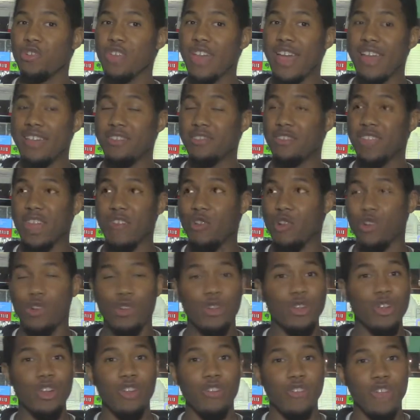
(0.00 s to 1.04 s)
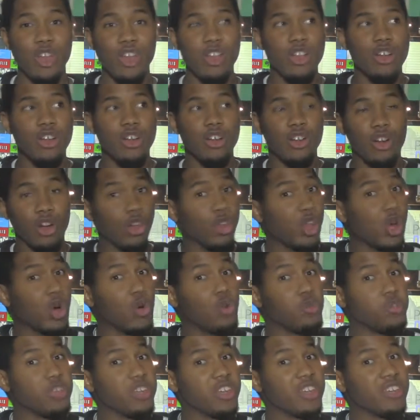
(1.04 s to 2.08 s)
that's never heard of,
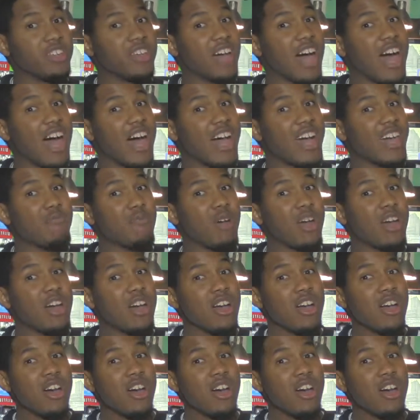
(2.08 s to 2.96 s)
closing time,